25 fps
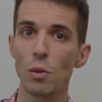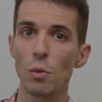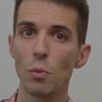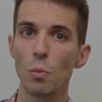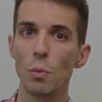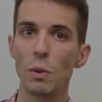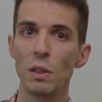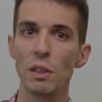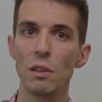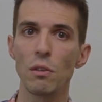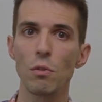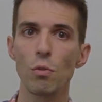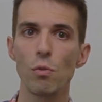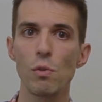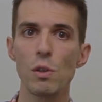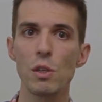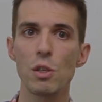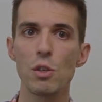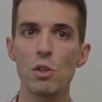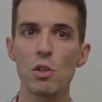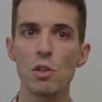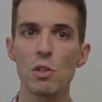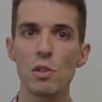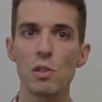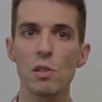when it
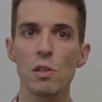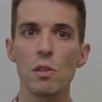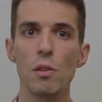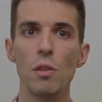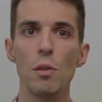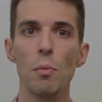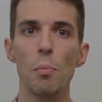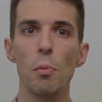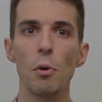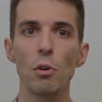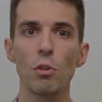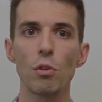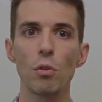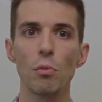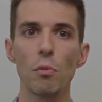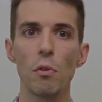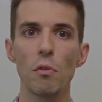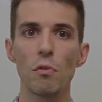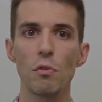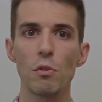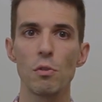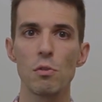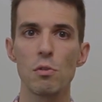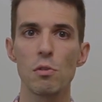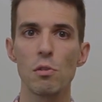reaches the bottom
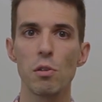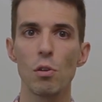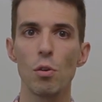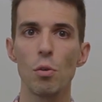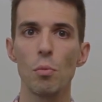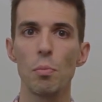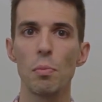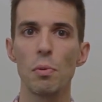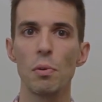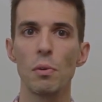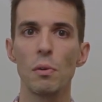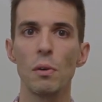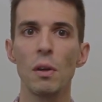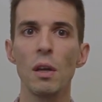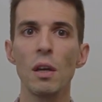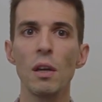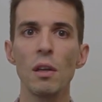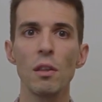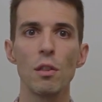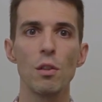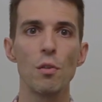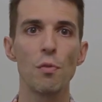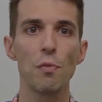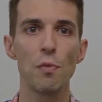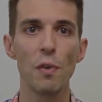of the slope,
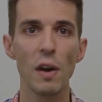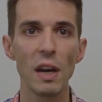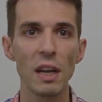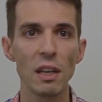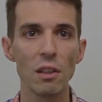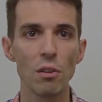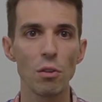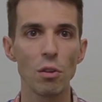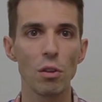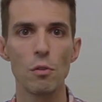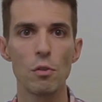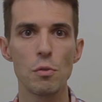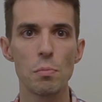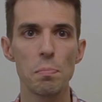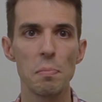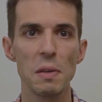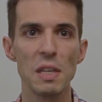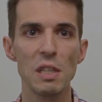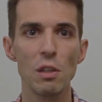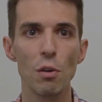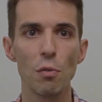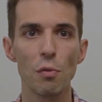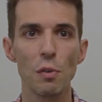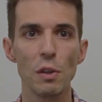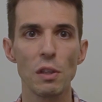the final
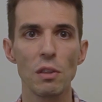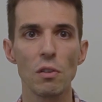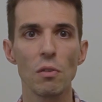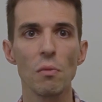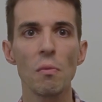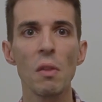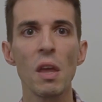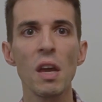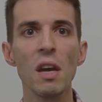speed of it.